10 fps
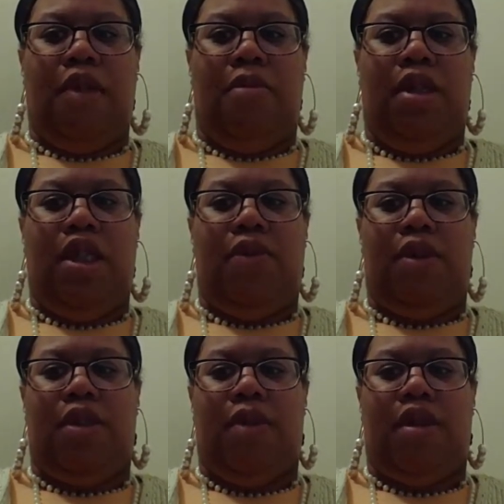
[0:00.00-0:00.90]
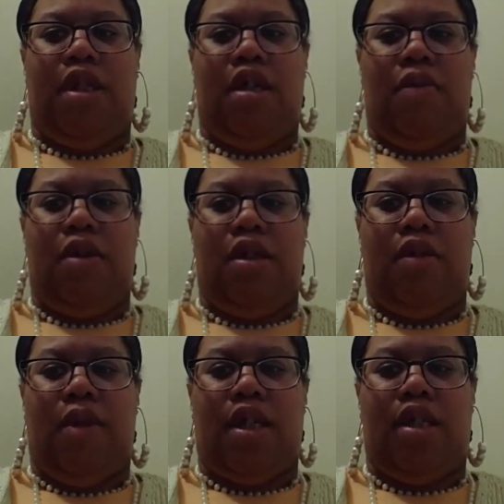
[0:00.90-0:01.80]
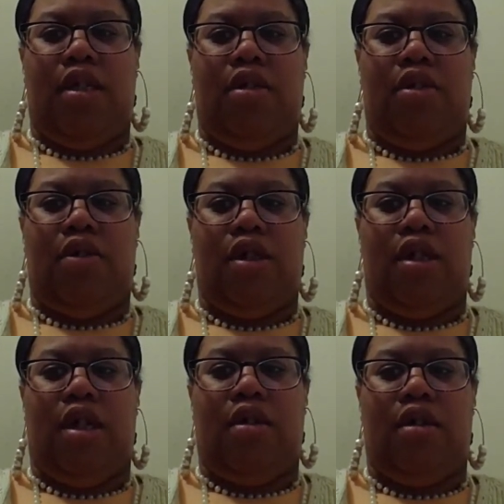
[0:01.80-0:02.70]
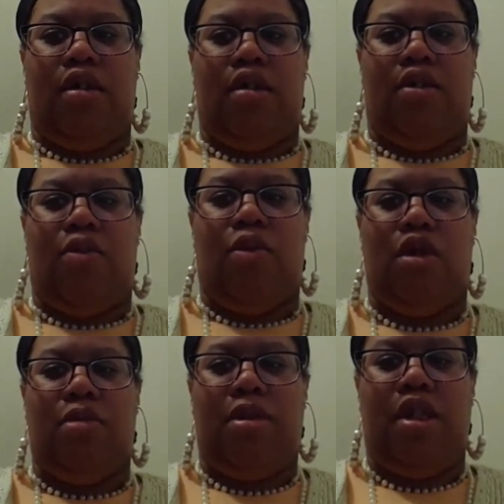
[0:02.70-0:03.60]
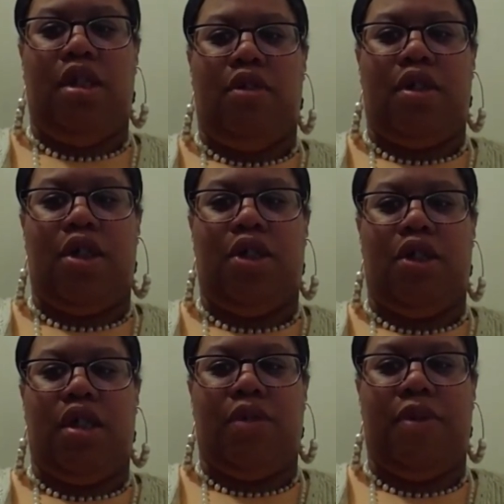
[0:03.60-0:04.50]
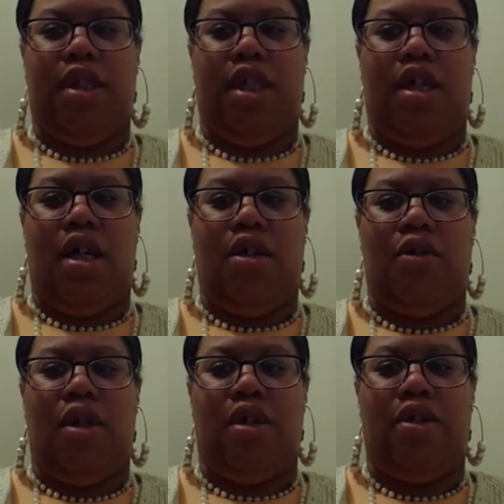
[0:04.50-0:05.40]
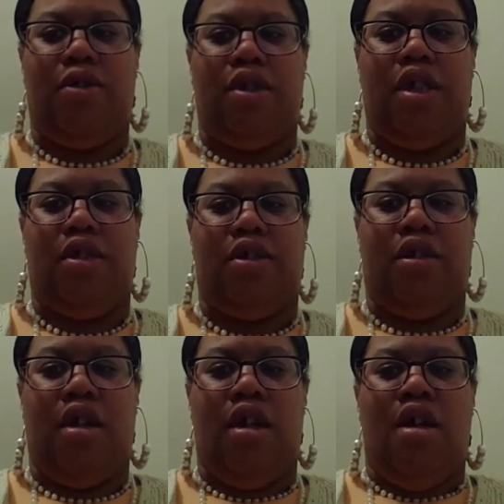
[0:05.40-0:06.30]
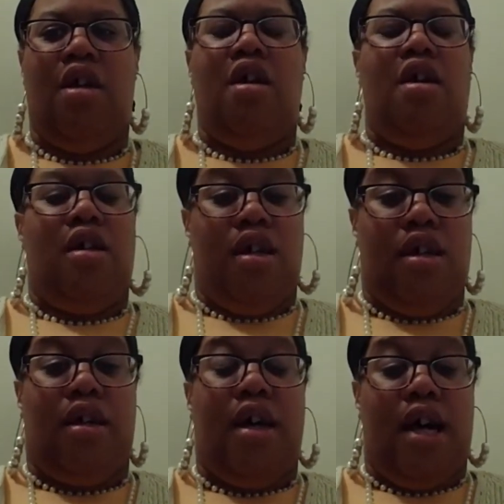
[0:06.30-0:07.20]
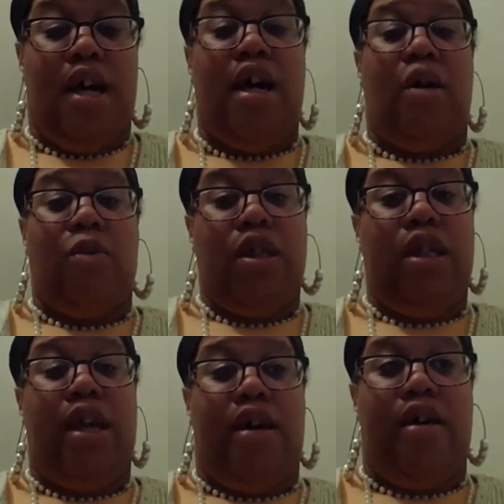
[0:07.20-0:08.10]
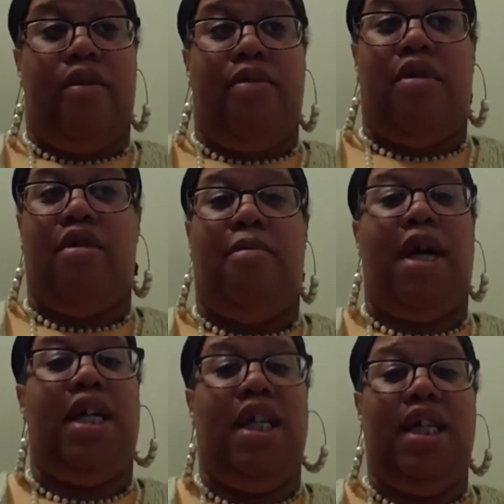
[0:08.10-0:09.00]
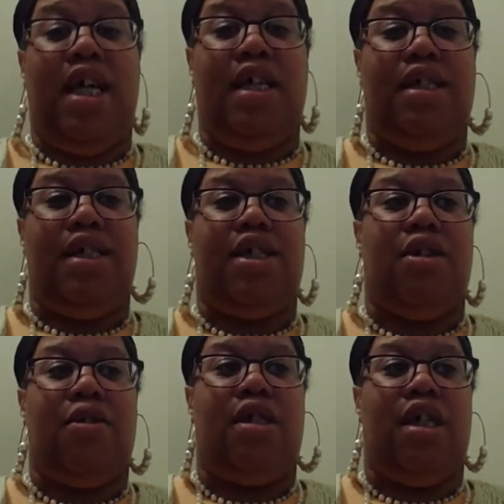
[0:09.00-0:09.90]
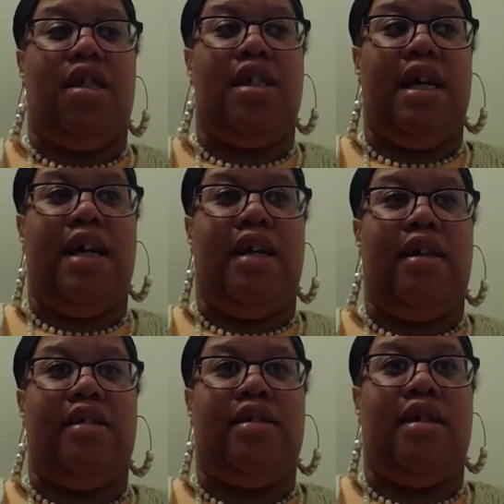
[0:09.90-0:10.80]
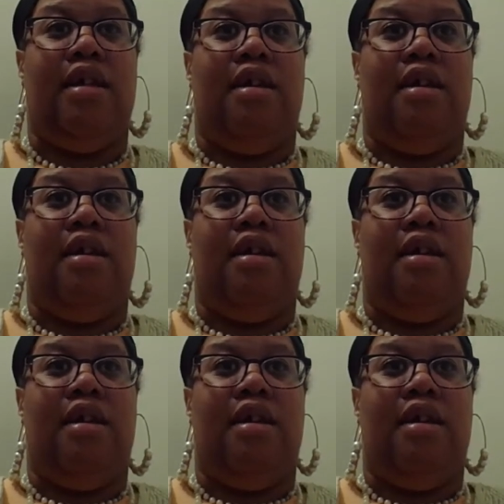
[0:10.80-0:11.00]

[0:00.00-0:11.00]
Please, first of all, take care of yourself. I can tell you're stressed out and worry. Please don't get yourself sick. I know how those things. Yeah, I really have. My E-Day is in 13 days.